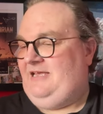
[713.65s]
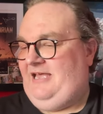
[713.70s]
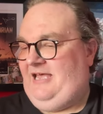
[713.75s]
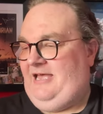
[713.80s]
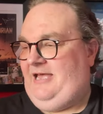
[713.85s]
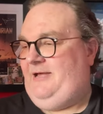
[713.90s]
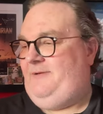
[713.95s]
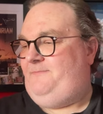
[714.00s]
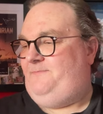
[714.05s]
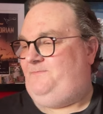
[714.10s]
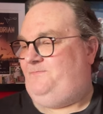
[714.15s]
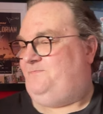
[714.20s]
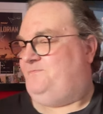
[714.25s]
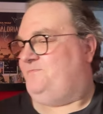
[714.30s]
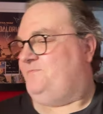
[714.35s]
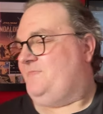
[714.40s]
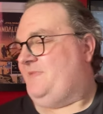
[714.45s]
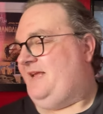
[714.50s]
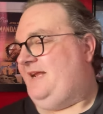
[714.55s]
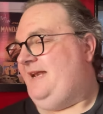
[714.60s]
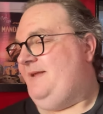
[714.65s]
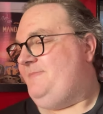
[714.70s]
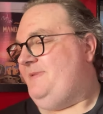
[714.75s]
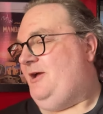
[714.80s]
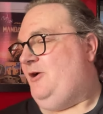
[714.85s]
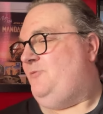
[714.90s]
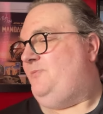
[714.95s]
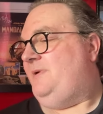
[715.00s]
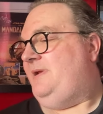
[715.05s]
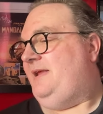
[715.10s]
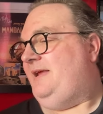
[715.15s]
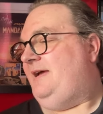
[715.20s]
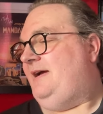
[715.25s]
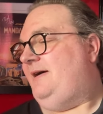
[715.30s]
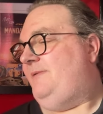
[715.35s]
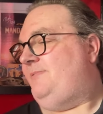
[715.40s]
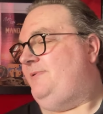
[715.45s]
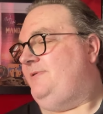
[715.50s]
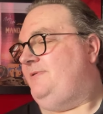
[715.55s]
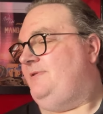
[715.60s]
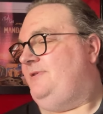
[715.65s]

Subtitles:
Let me open it up.